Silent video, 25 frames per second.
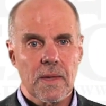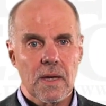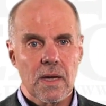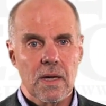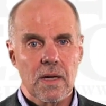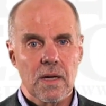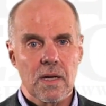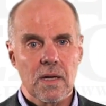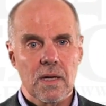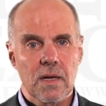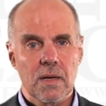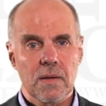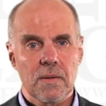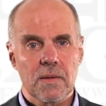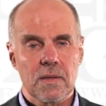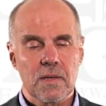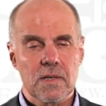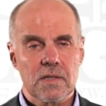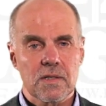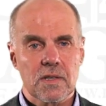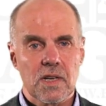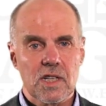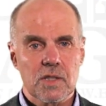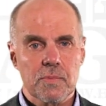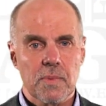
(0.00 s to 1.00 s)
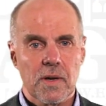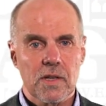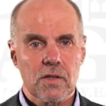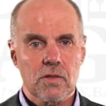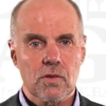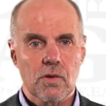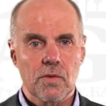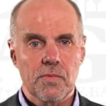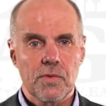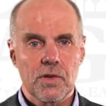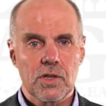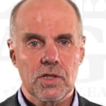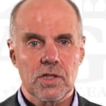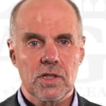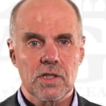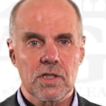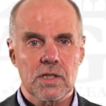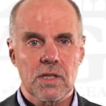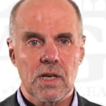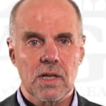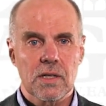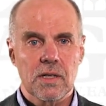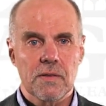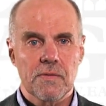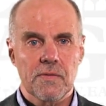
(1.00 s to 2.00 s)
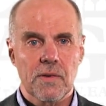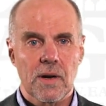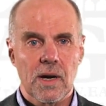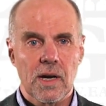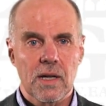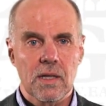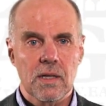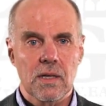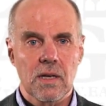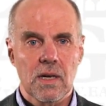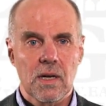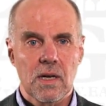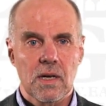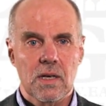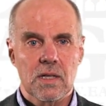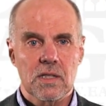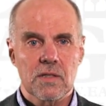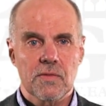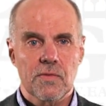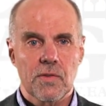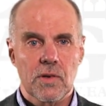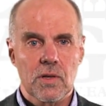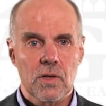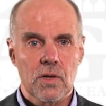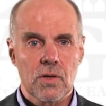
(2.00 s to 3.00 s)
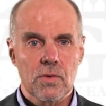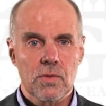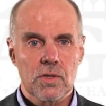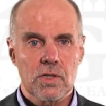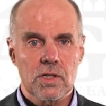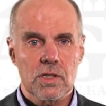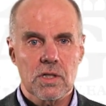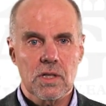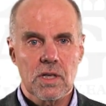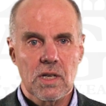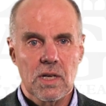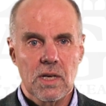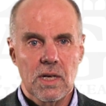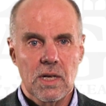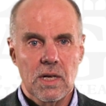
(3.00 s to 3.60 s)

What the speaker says: The stress path coefficients are defined as follows.